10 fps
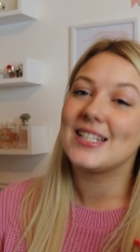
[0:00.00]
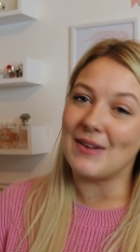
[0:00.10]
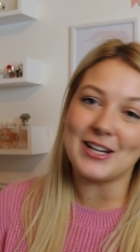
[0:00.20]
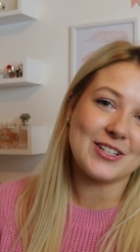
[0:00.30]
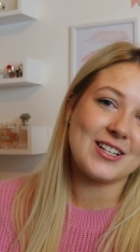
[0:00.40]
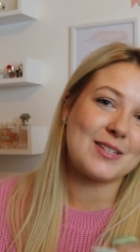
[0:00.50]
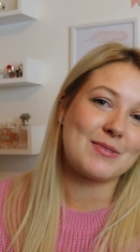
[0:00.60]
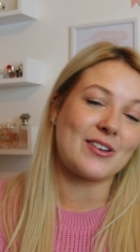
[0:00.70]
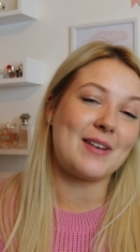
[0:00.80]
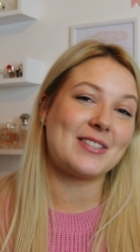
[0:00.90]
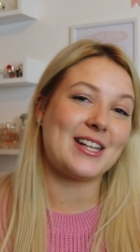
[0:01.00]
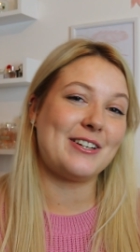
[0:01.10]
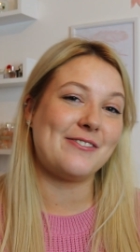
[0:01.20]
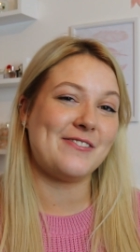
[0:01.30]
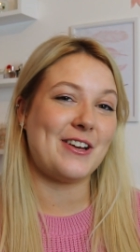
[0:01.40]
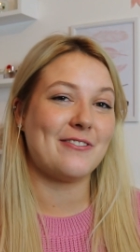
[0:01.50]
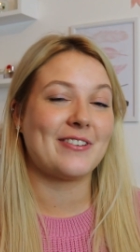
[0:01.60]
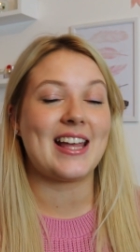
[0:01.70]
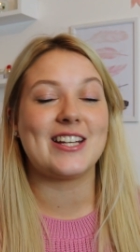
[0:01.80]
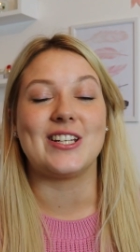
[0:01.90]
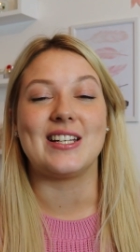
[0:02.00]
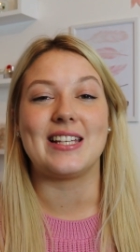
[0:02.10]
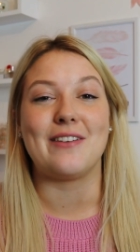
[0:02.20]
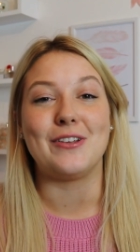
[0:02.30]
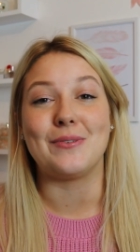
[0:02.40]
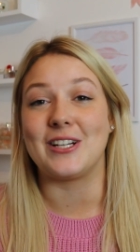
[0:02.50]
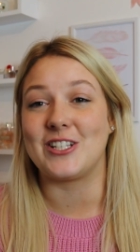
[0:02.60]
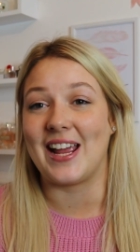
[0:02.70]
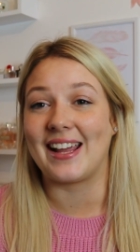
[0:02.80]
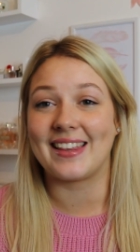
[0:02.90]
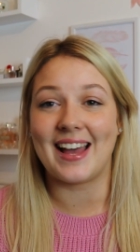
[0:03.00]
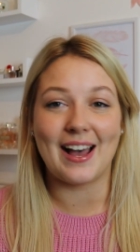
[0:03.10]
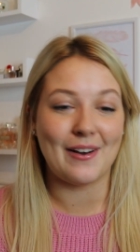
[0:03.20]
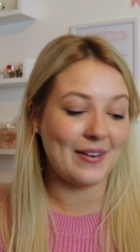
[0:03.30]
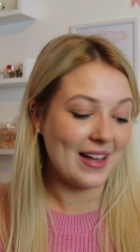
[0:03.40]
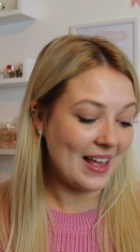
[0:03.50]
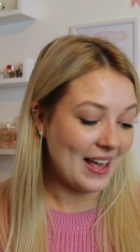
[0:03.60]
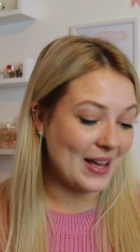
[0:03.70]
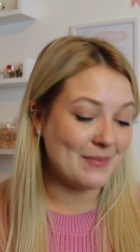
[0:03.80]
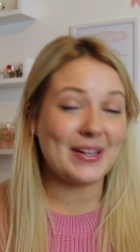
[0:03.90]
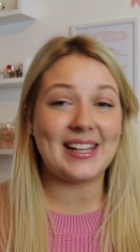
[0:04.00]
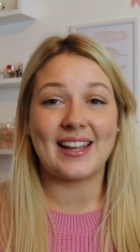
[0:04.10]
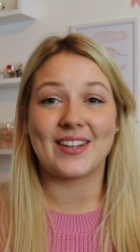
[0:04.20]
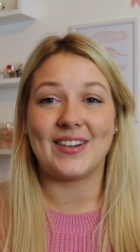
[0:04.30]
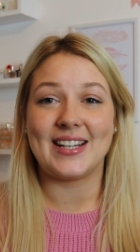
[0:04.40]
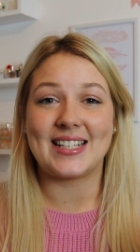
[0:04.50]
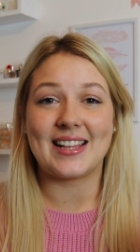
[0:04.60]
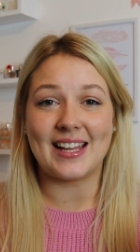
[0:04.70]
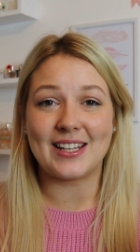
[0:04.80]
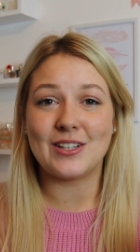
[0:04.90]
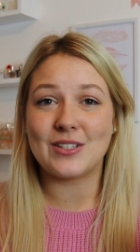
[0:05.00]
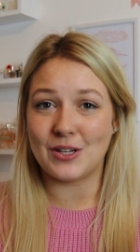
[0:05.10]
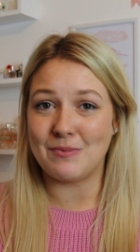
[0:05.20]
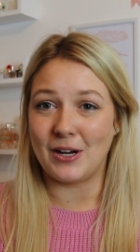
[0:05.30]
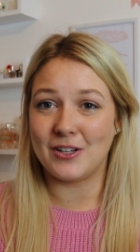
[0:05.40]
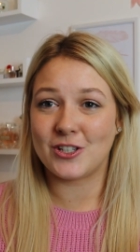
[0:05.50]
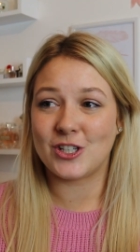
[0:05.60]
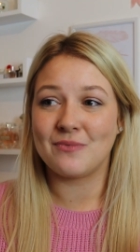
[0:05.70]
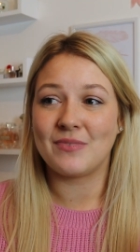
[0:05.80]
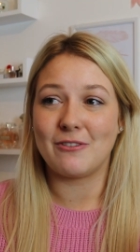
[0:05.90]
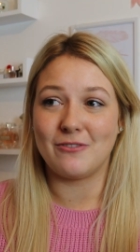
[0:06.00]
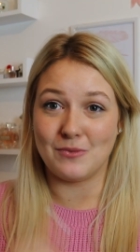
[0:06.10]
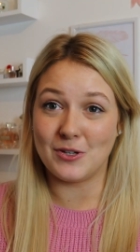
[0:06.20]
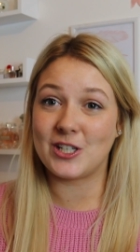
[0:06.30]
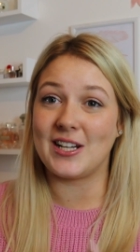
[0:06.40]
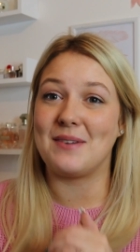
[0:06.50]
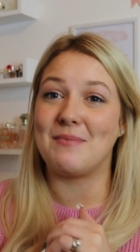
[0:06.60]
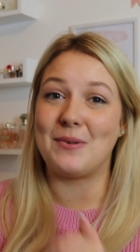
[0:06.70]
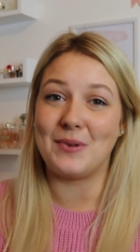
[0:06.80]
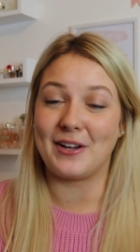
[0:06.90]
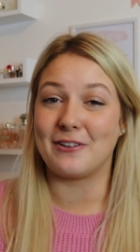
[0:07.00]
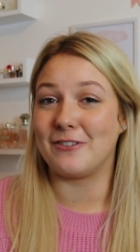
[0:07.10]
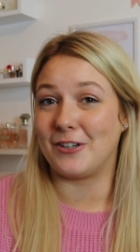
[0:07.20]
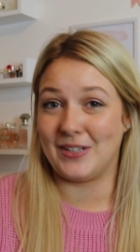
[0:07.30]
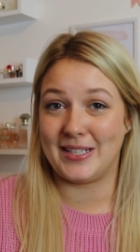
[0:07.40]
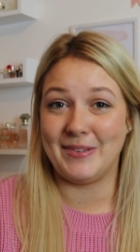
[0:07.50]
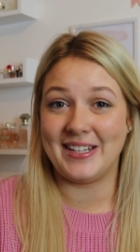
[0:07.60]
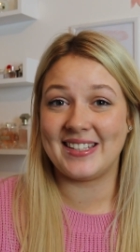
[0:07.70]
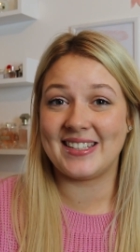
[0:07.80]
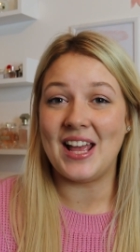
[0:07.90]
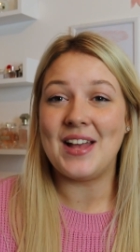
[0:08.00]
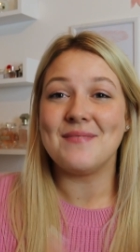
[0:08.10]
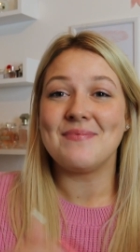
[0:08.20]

So make sure you subscribe and turn on notifications if you want to check that out. But yeah, guys, thank you so much for watching my What I Got for Christmas.